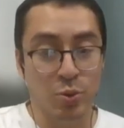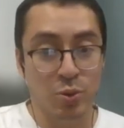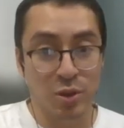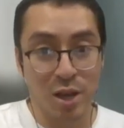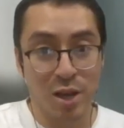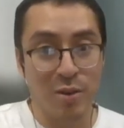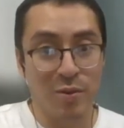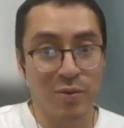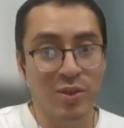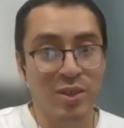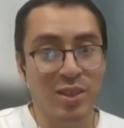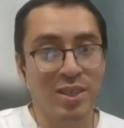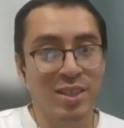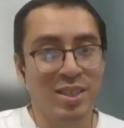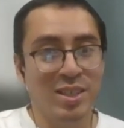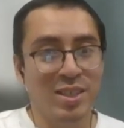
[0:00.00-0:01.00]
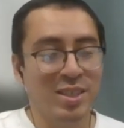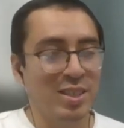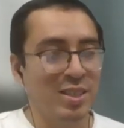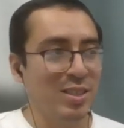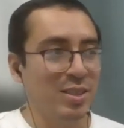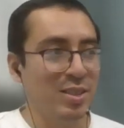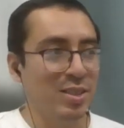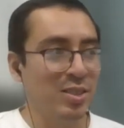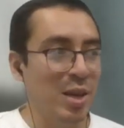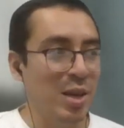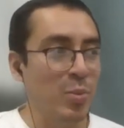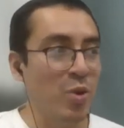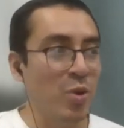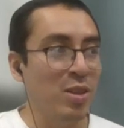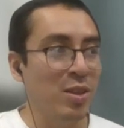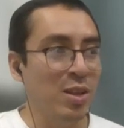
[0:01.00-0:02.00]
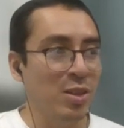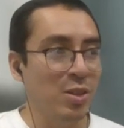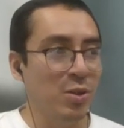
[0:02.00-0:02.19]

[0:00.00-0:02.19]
you love is the same way that